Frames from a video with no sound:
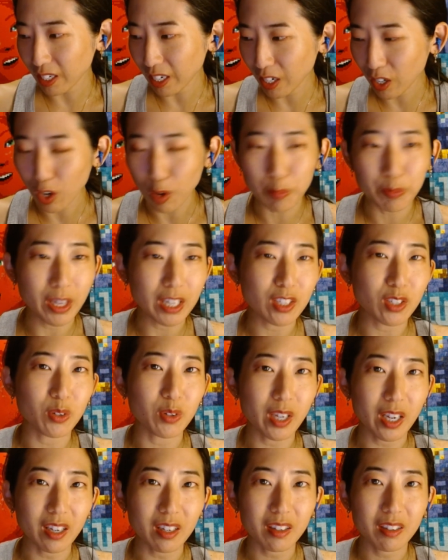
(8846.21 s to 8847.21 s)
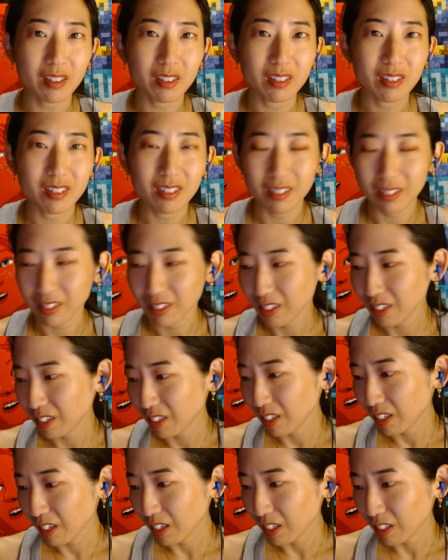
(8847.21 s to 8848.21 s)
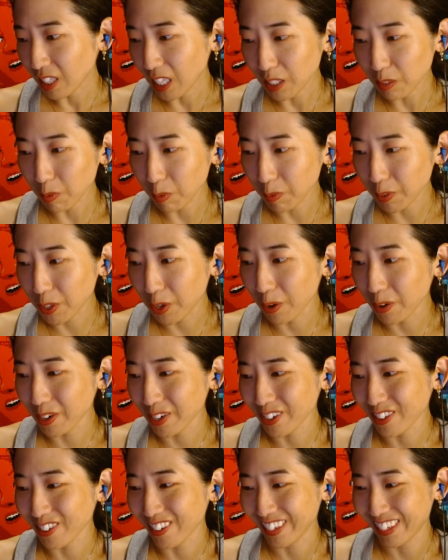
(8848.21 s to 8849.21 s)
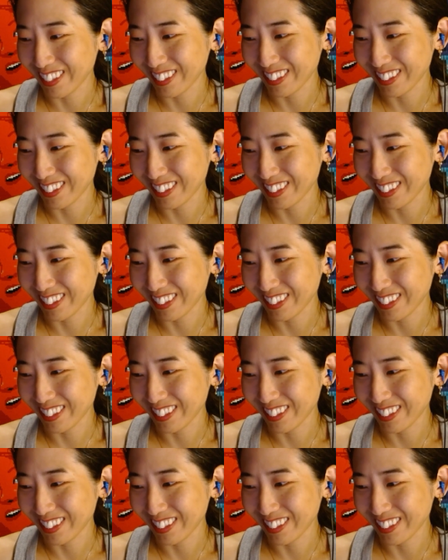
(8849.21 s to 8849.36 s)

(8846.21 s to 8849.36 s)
I hope that's okay. That's what we're going with.